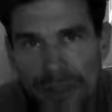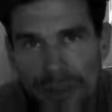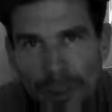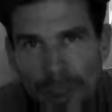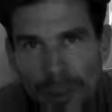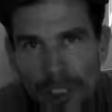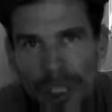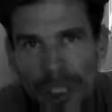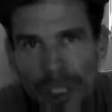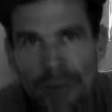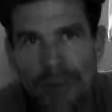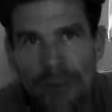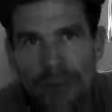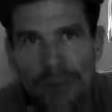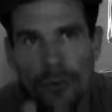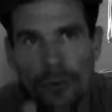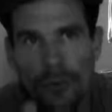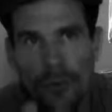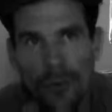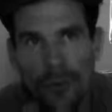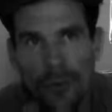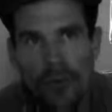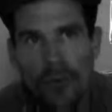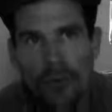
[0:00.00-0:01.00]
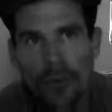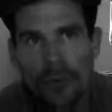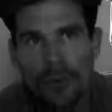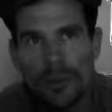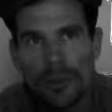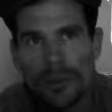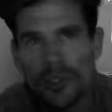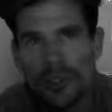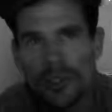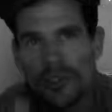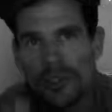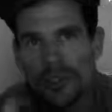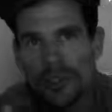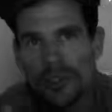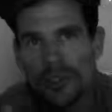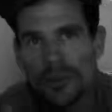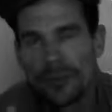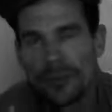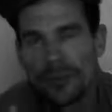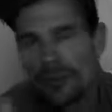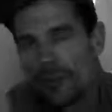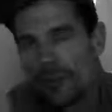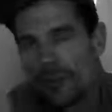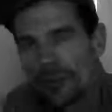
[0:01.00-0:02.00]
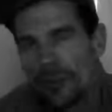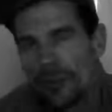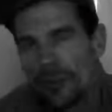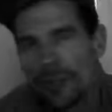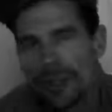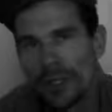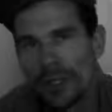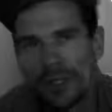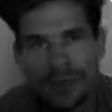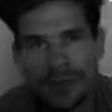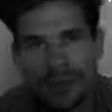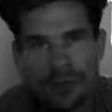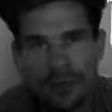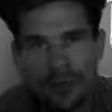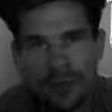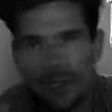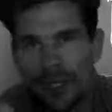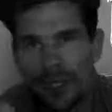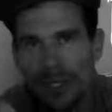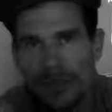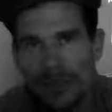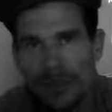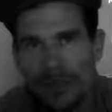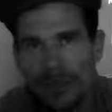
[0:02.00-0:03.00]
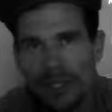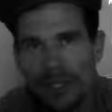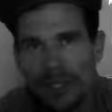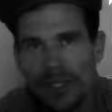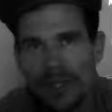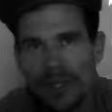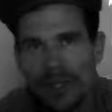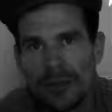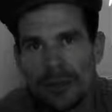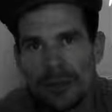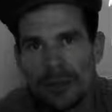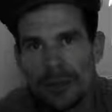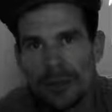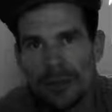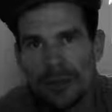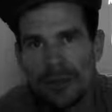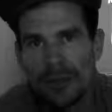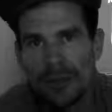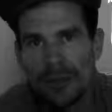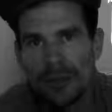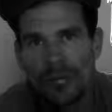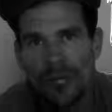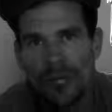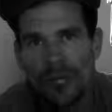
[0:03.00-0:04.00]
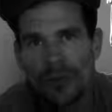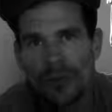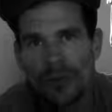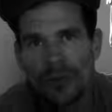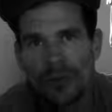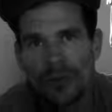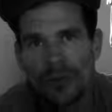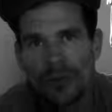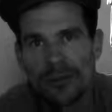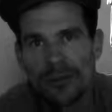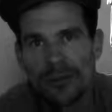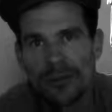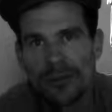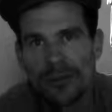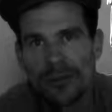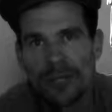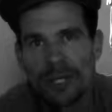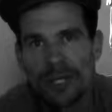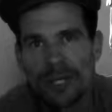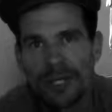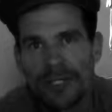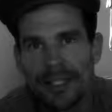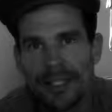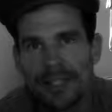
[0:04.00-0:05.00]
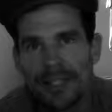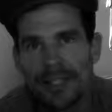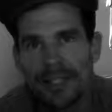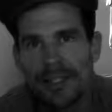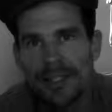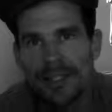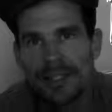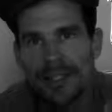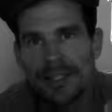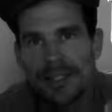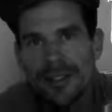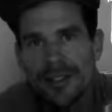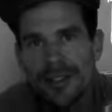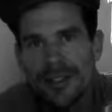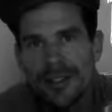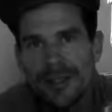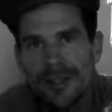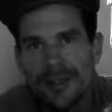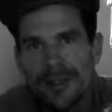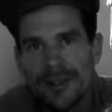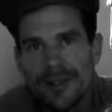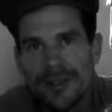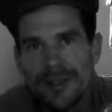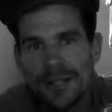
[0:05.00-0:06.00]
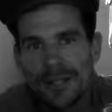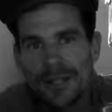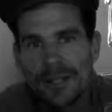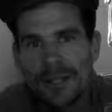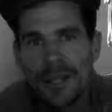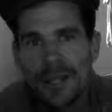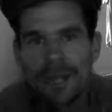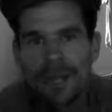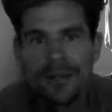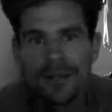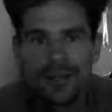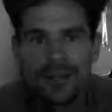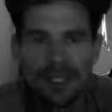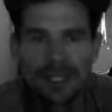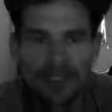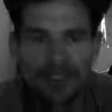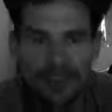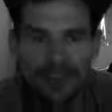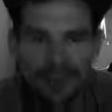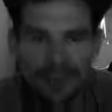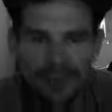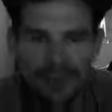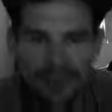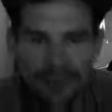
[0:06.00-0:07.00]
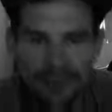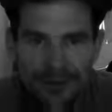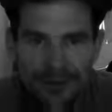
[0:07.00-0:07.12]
we get 40-year-old women like yourself, almost 40, to compete with like, 20-year-olds, 18-year-olds. It's so like, and another thing is,